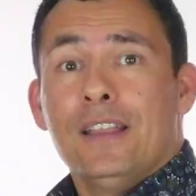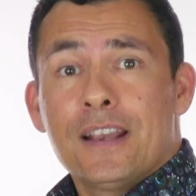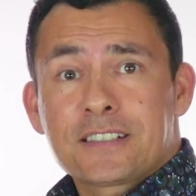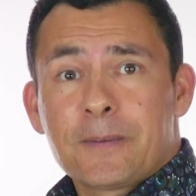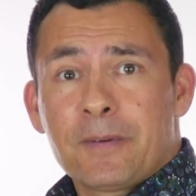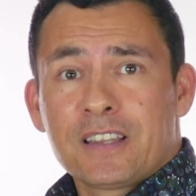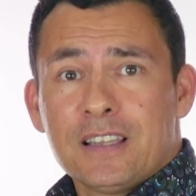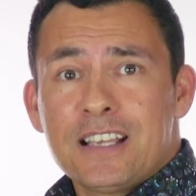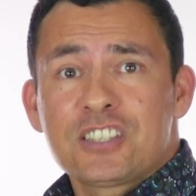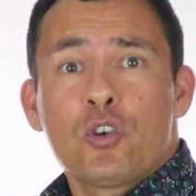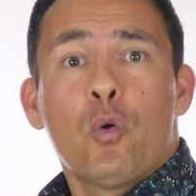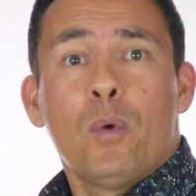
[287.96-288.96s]
Next up on the
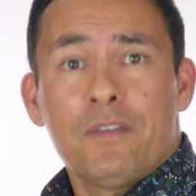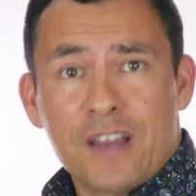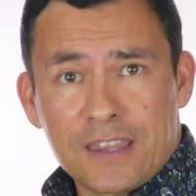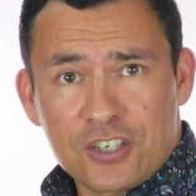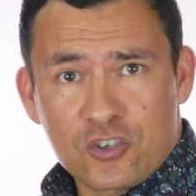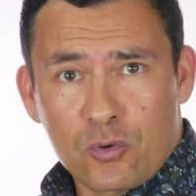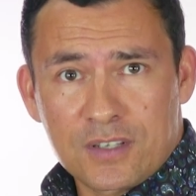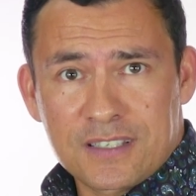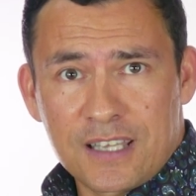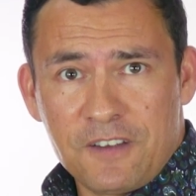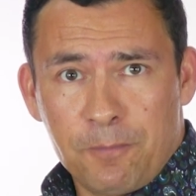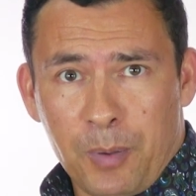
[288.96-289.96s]
list, we've got the short
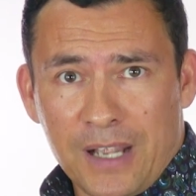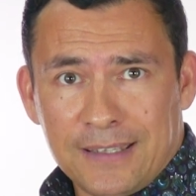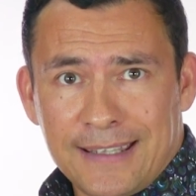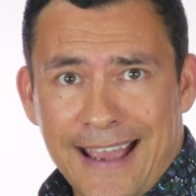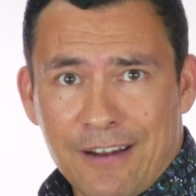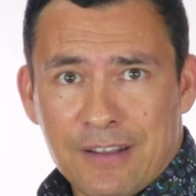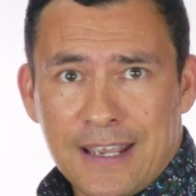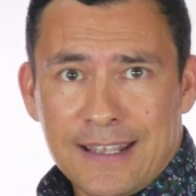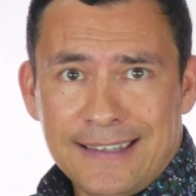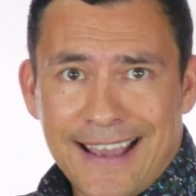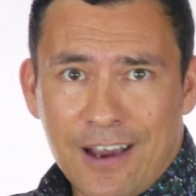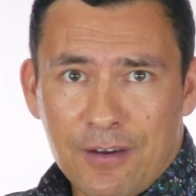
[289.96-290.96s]
sleeve button down.
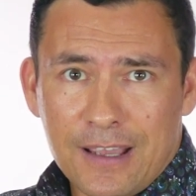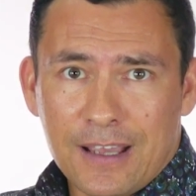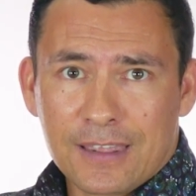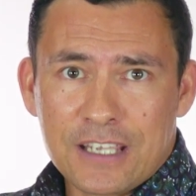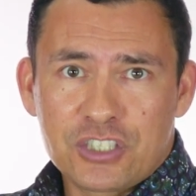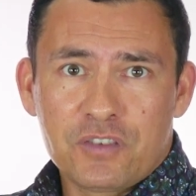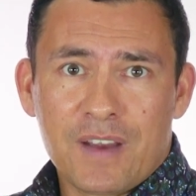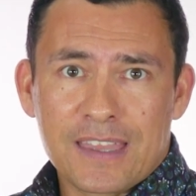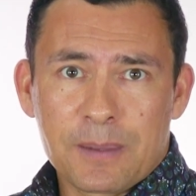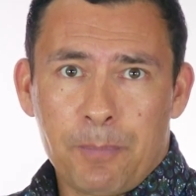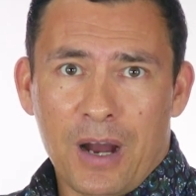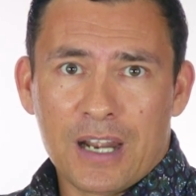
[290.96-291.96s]
Now, unless you've got
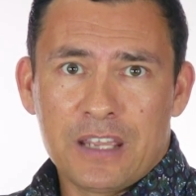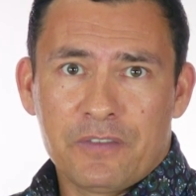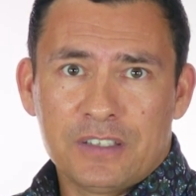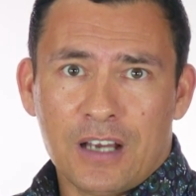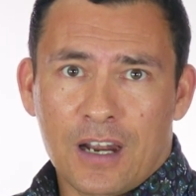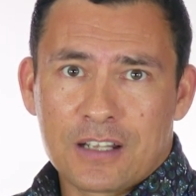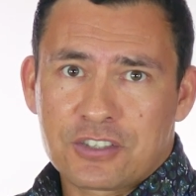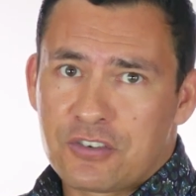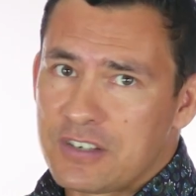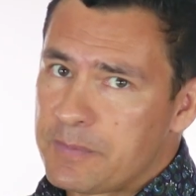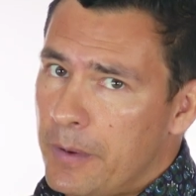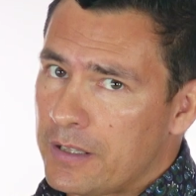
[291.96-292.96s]
the body of Adonis or
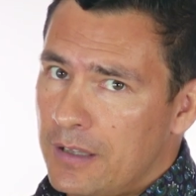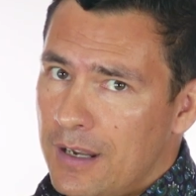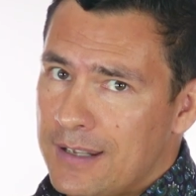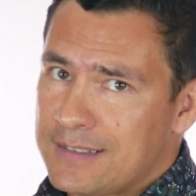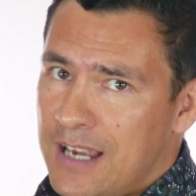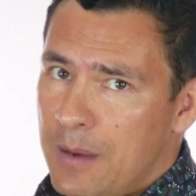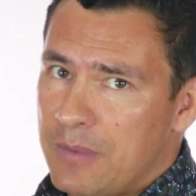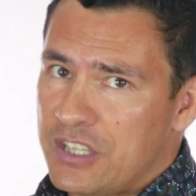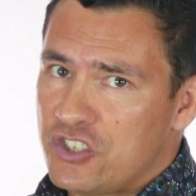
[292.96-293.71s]
you spend a lot of time in the